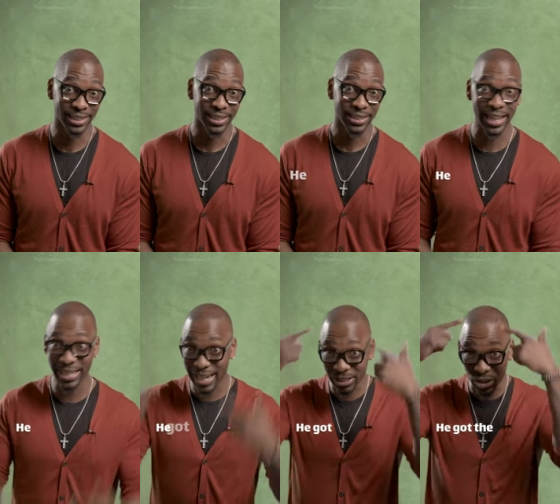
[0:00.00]
Like, he
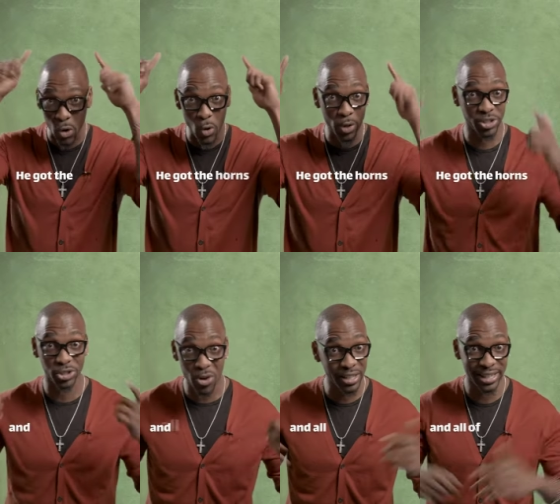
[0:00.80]
got the horns and
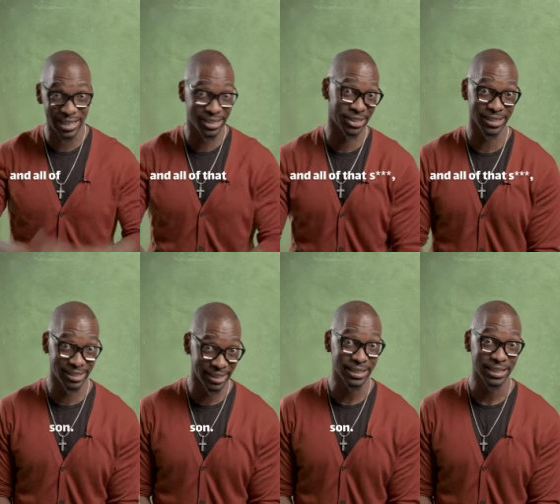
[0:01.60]
all of that shit, son.